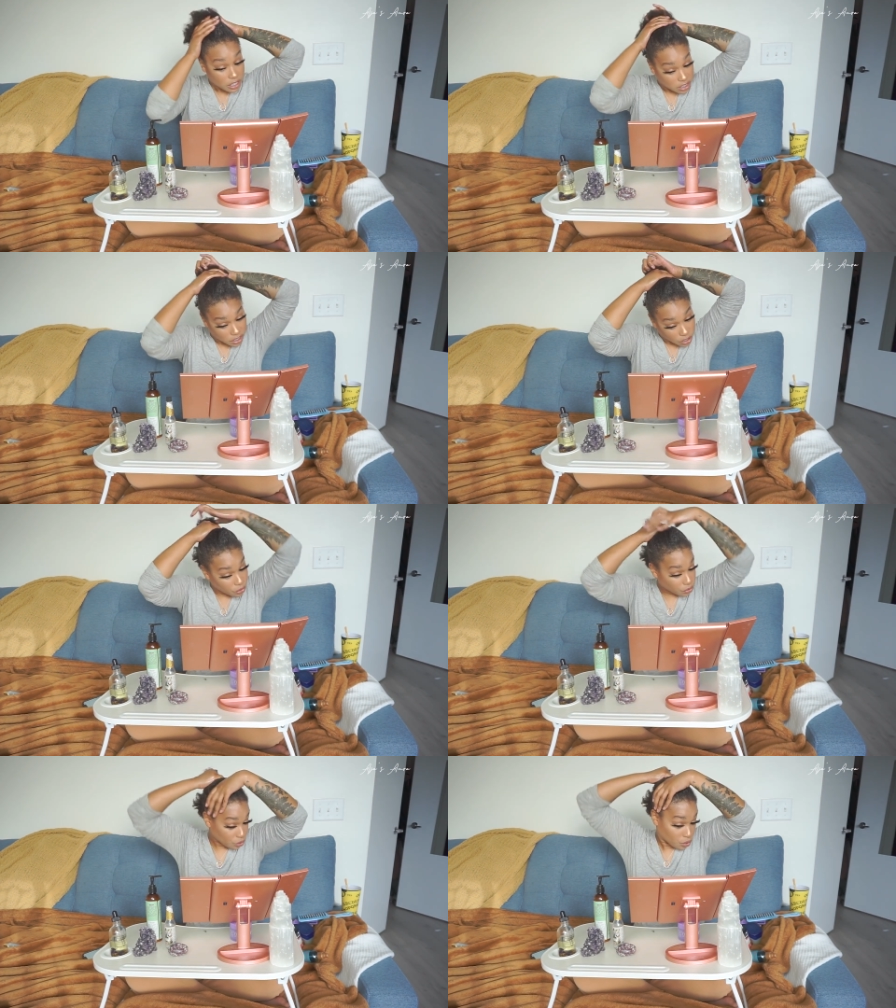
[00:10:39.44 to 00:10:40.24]
So
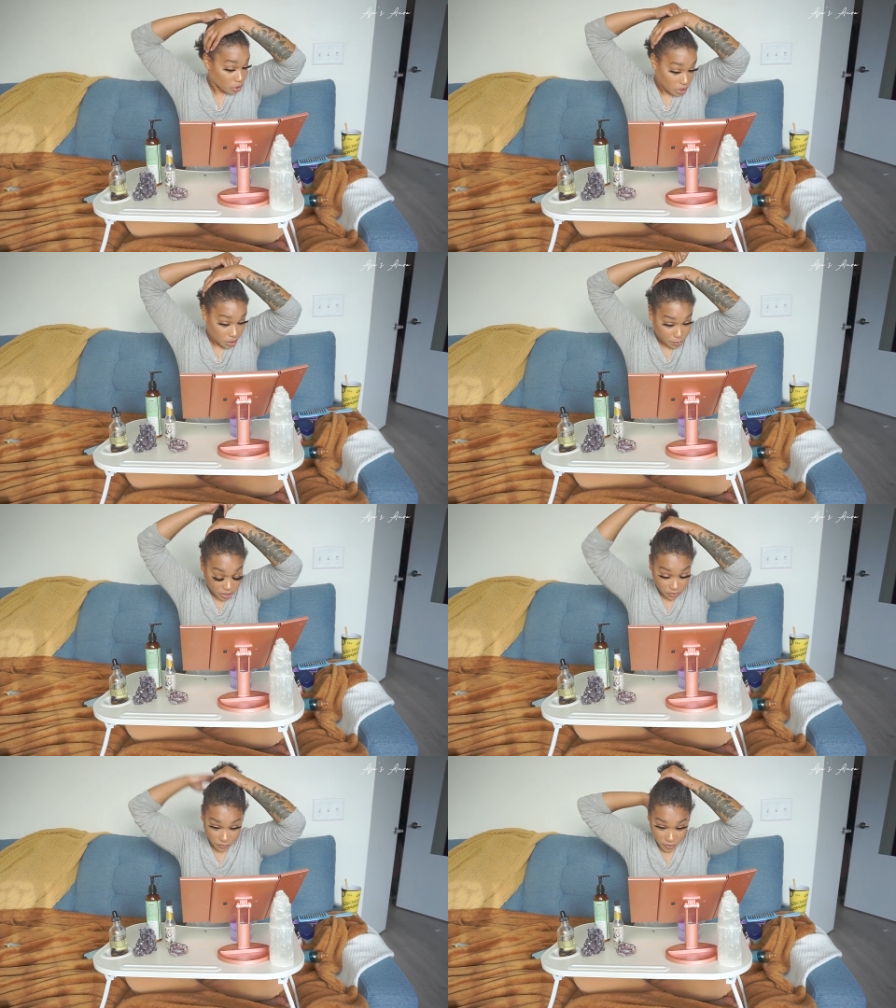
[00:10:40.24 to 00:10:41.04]
you could
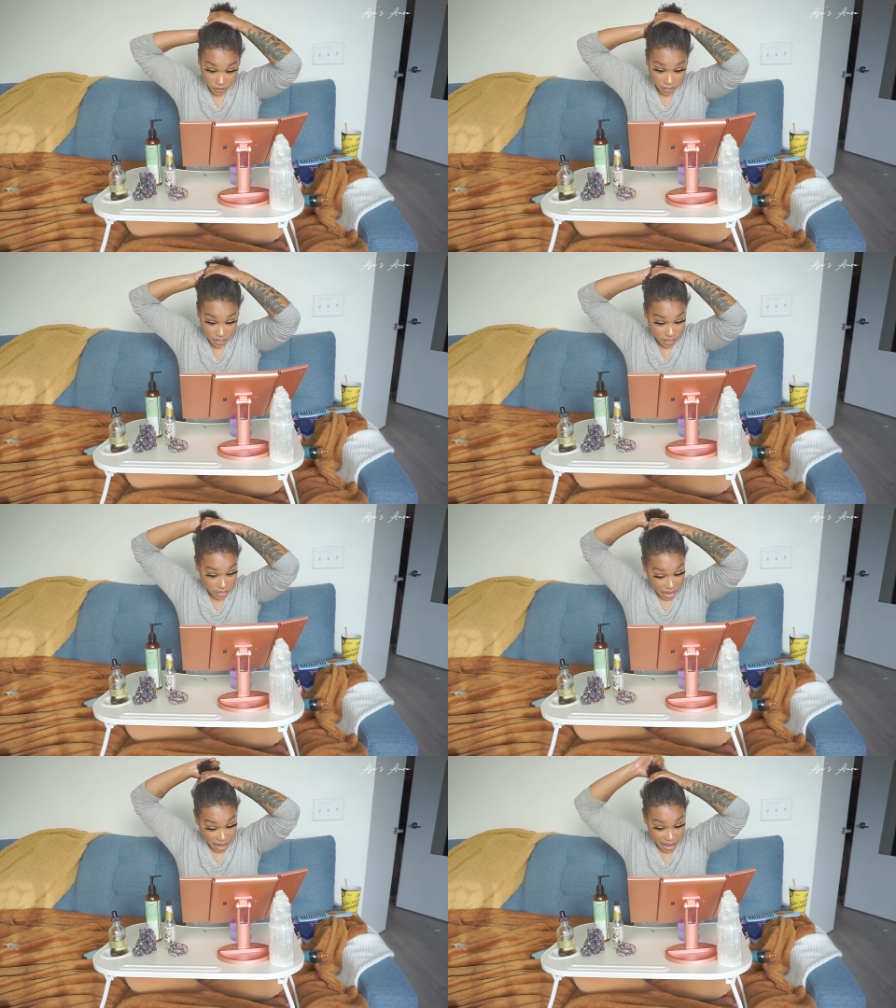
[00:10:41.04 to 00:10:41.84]
be
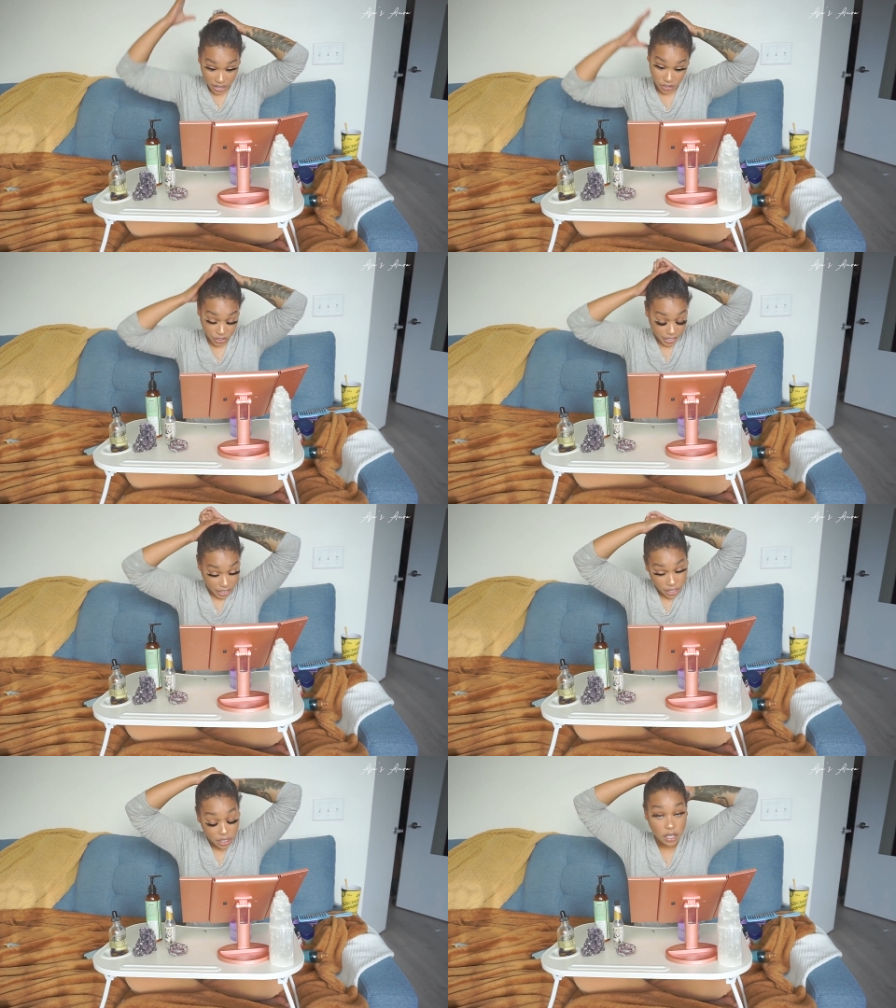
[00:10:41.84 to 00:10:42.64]
feeling
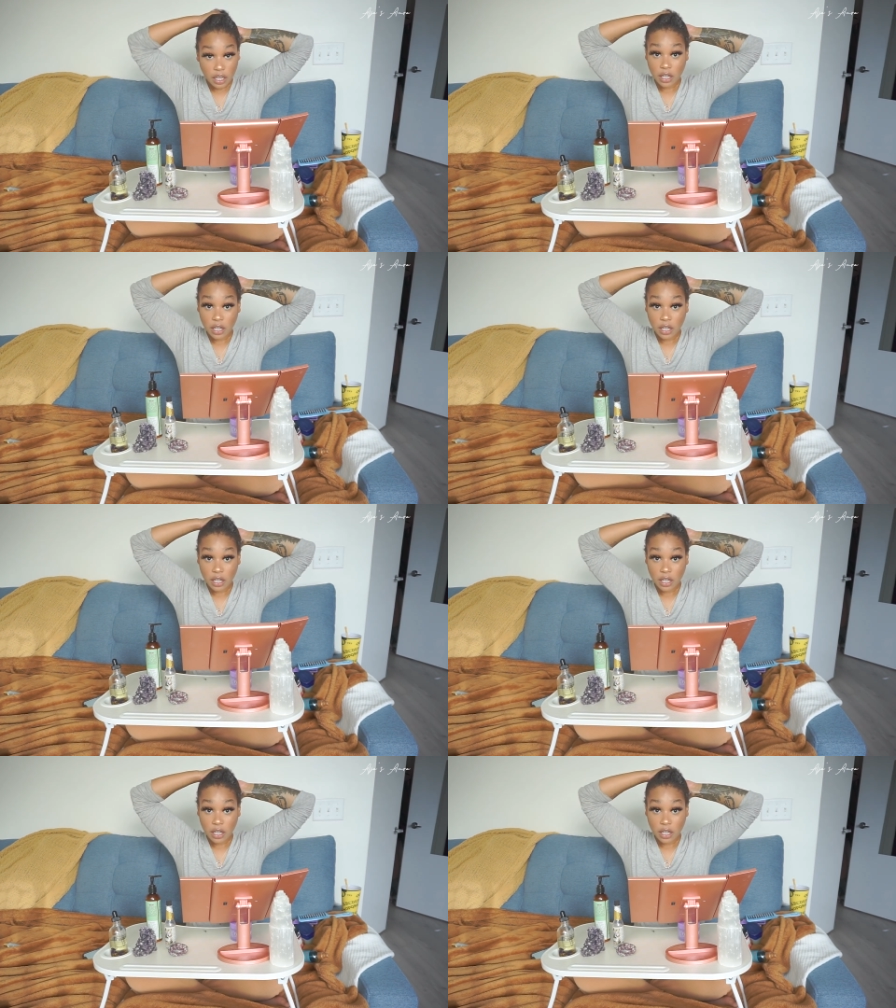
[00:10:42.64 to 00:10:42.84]
angry.